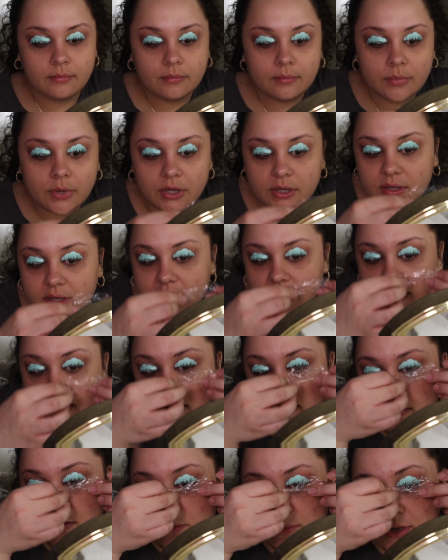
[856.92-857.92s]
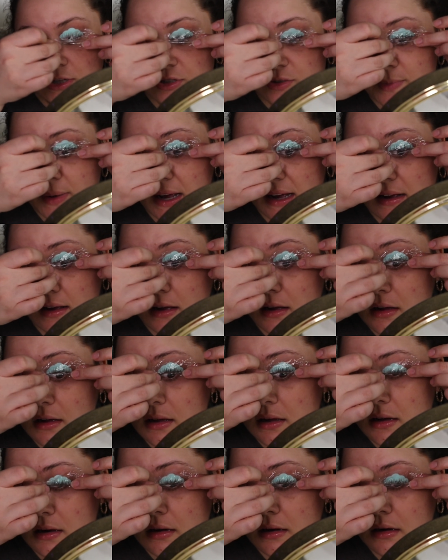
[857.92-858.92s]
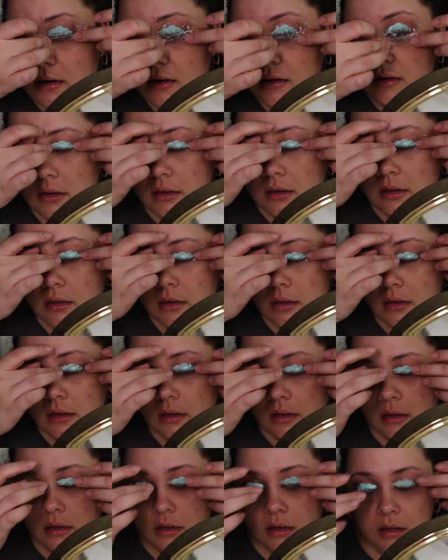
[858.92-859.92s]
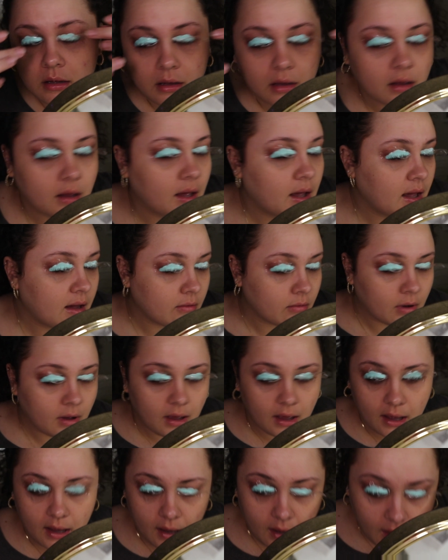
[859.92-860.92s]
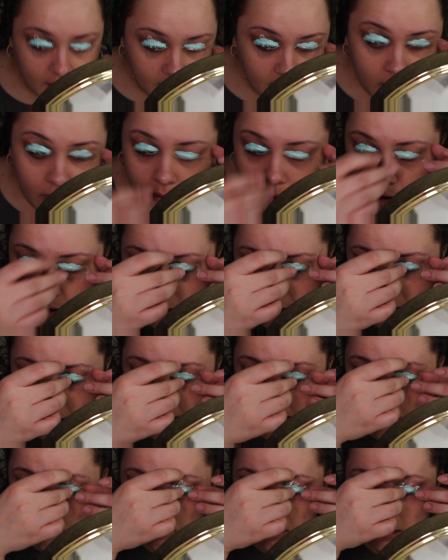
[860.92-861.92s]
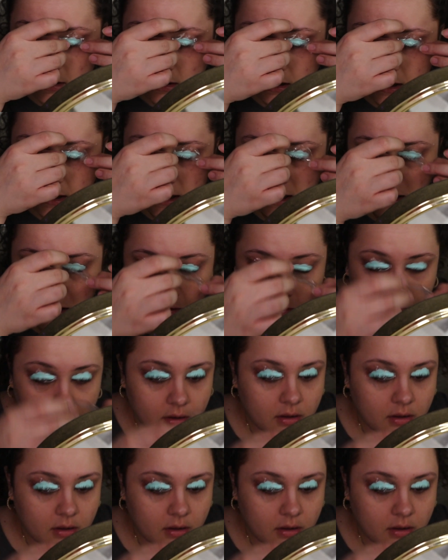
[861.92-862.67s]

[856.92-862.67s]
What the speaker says: Put this little bitch back on. Ow! Ow! Ow! Ow!